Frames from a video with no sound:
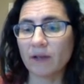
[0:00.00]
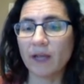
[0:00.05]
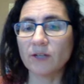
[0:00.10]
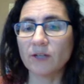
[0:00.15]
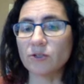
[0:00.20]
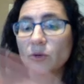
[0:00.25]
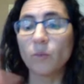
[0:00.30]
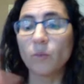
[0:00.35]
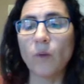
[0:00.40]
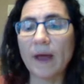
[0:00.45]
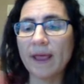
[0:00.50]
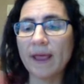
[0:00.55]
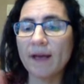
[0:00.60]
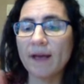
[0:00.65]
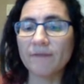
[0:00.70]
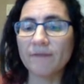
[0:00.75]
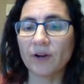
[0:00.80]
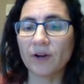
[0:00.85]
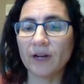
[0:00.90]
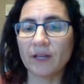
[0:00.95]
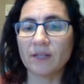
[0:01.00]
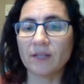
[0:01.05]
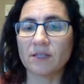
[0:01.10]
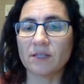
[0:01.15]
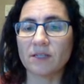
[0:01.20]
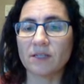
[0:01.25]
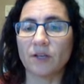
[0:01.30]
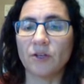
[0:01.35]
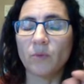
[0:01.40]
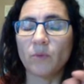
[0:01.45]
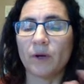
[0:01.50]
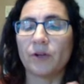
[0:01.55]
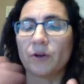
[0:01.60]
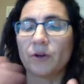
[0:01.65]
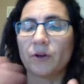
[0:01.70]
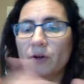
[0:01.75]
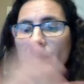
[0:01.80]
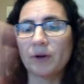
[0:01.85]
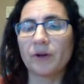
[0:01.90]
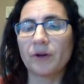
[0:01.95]
Okay, so whatever it is that you want your
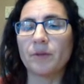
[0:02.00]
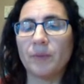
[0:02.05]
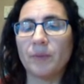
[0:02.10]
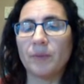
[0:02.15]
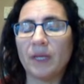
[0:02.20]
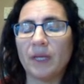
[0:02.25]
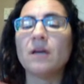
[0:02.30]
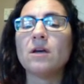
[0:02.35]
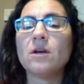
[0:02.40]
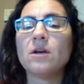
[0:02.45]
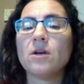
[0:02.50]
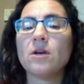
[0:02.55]
career to be,